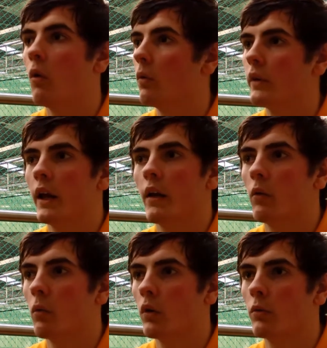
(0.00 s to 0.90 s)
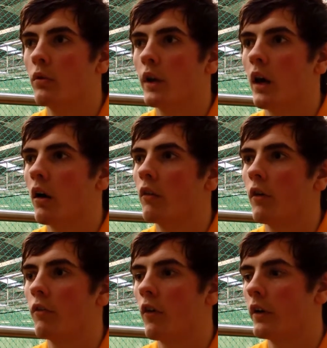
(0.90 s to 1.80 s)
Oh yeah, 100%.
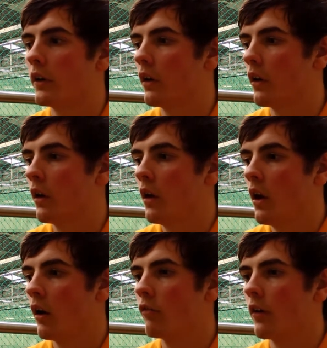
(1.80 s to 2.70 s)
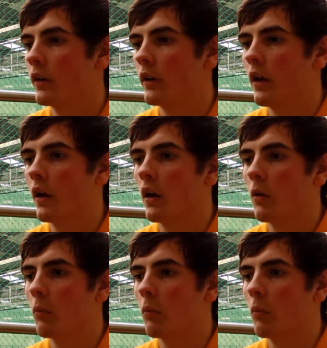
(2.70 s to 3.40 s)
I find that